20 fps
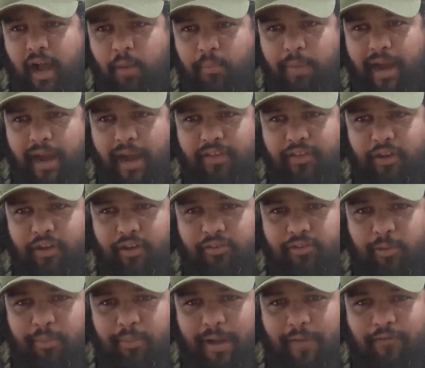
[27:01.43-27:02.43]
I'll buy those.
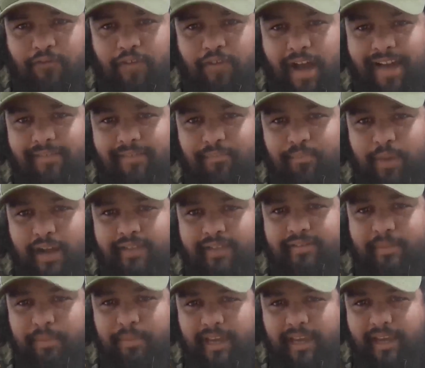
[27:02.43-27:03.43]
They're about
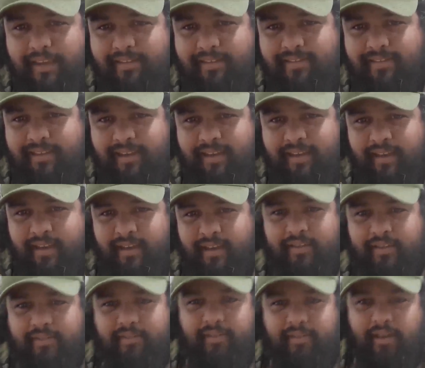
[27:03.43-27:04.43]
$5 a piece.
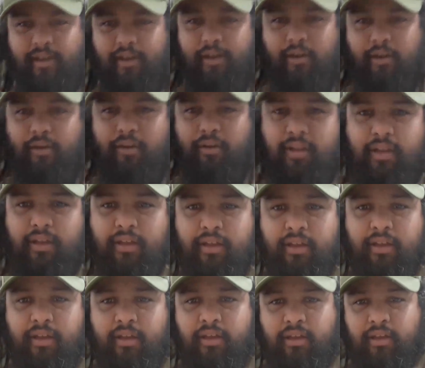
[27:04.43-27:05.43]
So
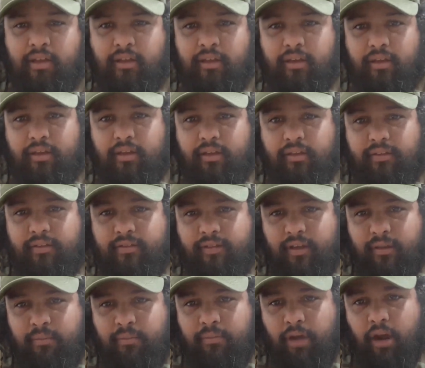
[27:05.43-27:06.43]
that's
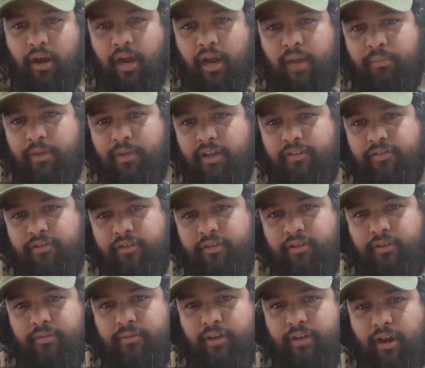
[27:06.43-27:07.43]
it. All right, Mitch,
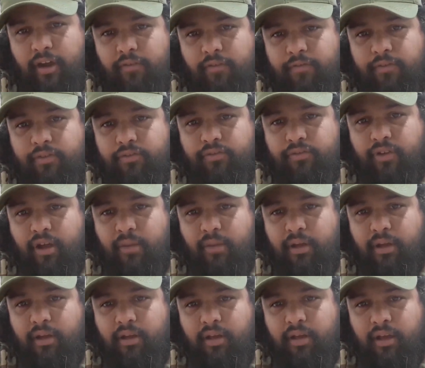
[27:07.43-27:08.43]
you know, sorry for the
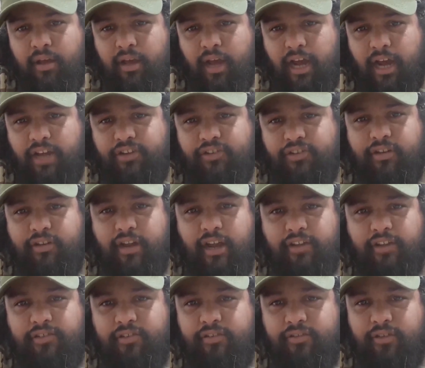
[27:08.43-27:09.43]
drama. I should
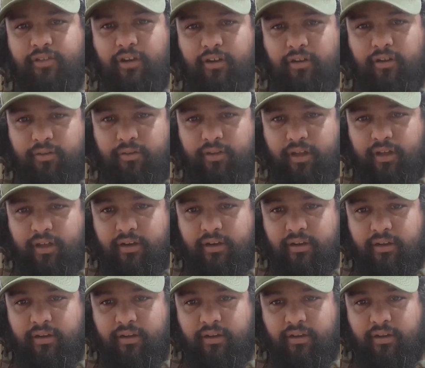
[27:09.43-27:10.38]
actually start, hold on.